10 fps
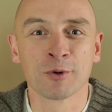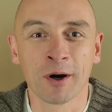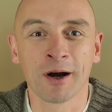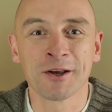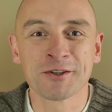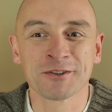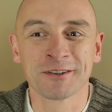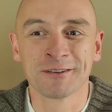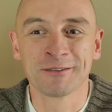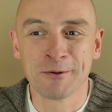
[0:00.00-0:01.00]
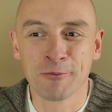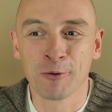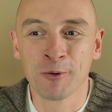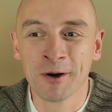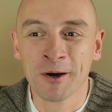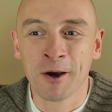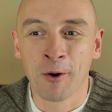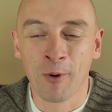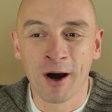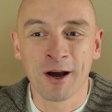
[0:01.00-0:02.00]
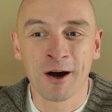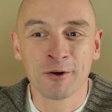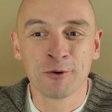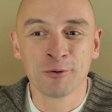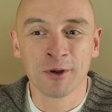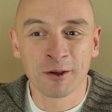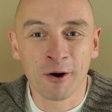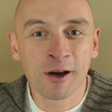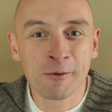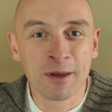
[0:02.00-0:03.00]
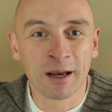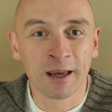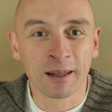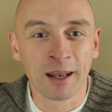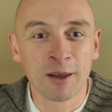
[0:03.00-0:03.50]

you? So I asked Timo, why are you not hugging me again?